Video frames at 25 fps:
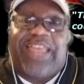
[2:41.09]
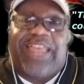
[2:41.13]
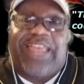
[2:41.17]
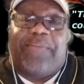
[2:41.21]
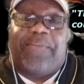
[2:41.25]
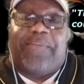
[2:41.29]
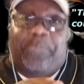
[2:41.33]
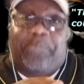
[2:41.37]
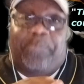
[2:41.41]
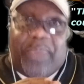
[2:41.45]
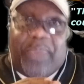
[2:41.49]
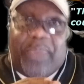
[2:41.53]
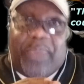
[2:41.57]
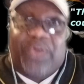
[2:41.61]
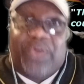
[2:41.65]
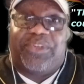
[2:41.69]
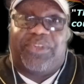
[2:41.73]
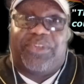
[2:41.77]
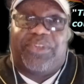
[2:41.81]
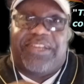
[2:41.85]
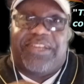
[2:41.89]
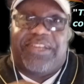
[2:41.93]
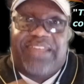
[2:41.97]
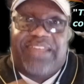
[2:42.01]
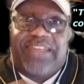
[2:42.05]
that
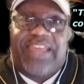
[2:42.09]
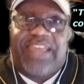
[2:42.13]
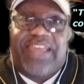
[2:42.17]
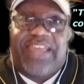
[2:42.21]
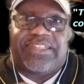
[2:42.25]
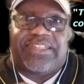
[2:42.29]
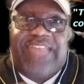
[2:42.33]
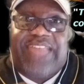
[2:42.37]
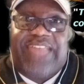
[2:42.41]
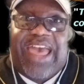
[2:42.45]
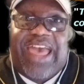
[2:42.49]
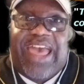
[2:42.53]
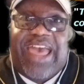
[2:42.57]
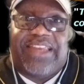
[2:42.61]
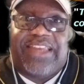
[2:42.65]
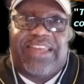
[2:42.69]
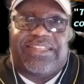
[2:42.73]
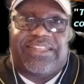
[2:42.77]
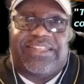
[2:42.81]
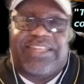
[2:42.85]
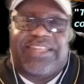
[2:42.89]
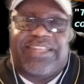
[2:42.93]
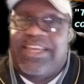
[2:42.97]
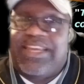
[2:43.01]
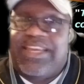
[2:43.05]
billionaire
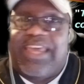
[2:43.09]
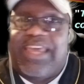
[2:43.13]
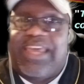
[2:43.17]
status.